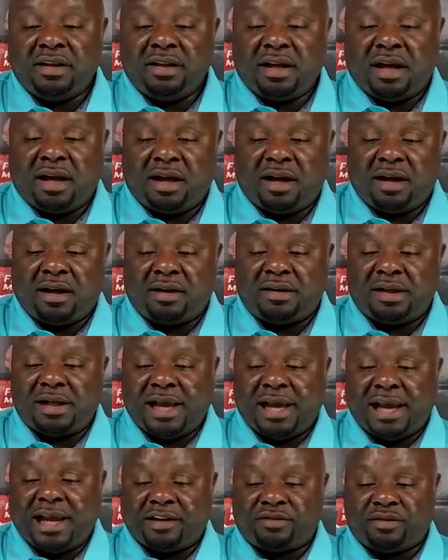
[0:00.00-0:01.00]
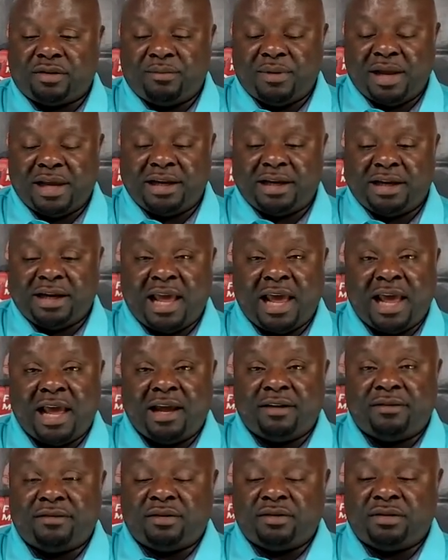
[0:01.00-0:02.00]
uh, I actually made it
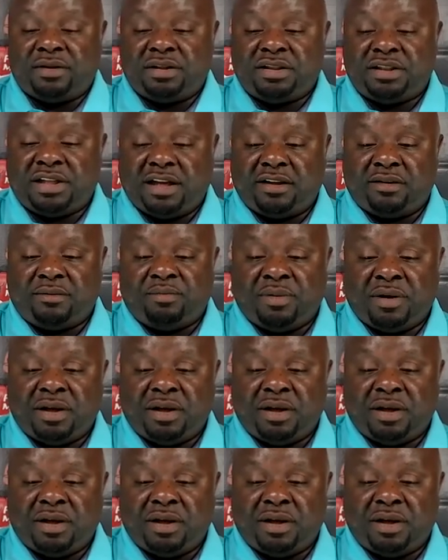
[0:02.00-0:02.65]
live on the 10th.